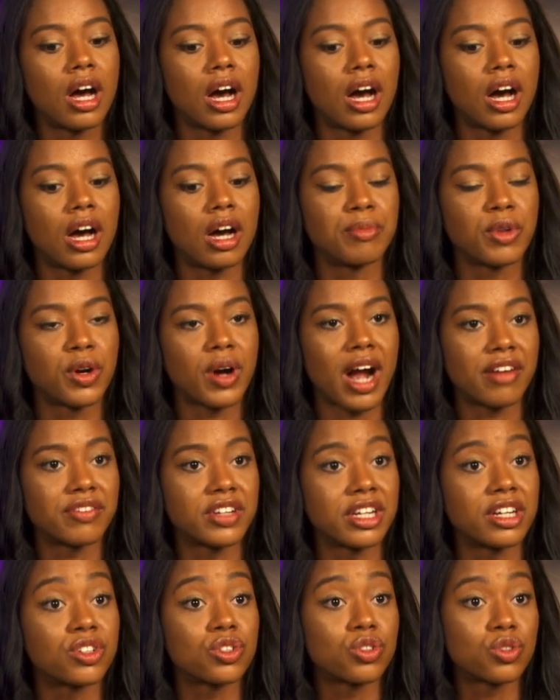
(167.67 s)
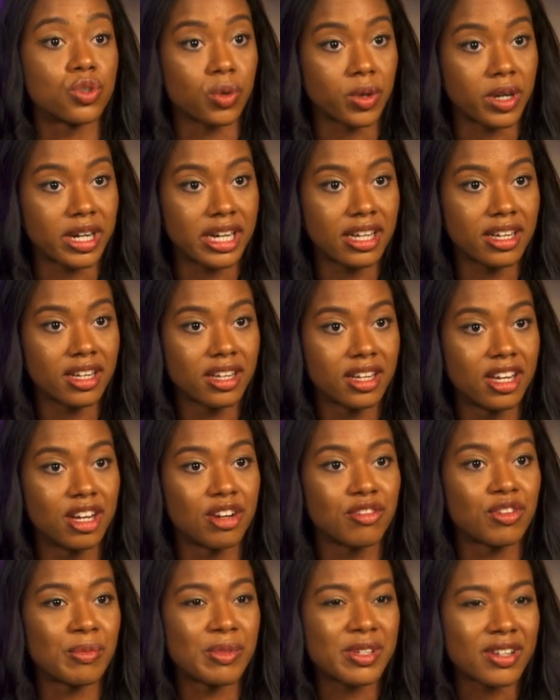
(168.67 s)
crafting a story
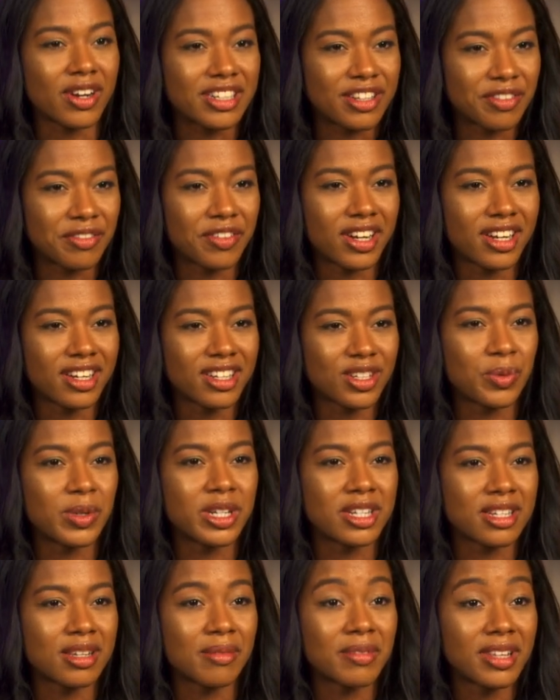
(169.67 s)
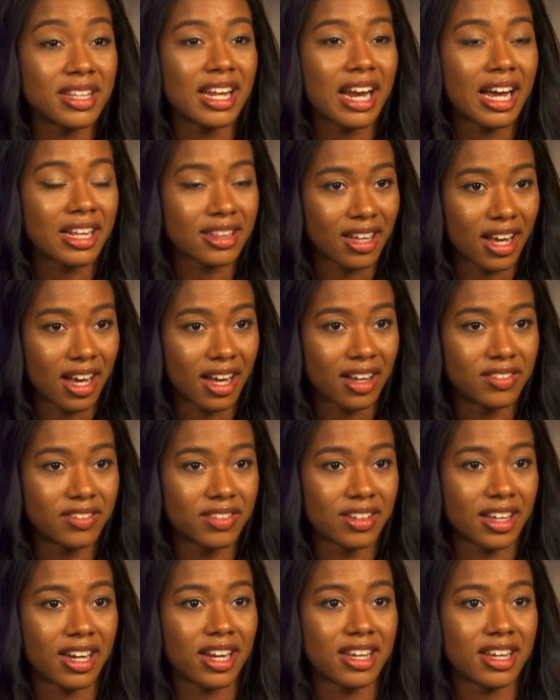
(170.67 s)
from start to finish, which is something that I love.